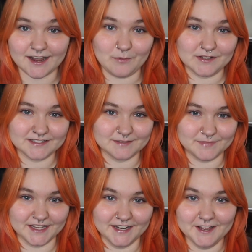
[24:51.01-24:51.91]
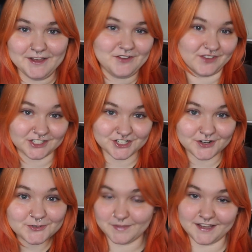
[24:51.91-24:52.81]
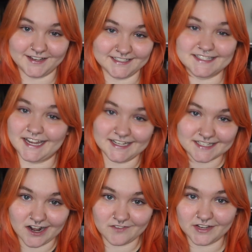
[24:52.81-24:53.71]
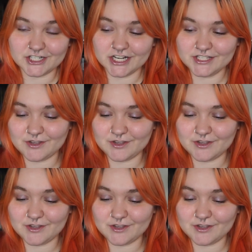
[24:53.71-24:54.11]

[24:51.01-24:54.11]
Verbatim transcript: I want something fictional because that is nonfiction,